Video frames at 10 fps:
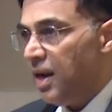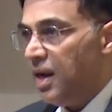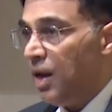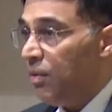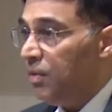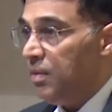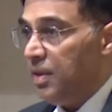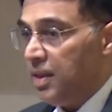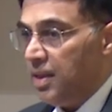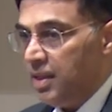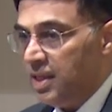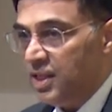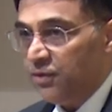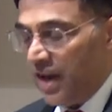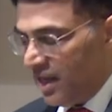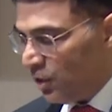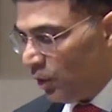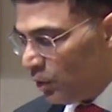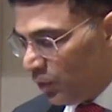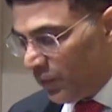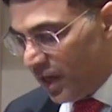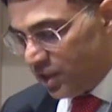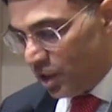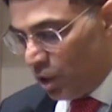Now, this is fine so far as it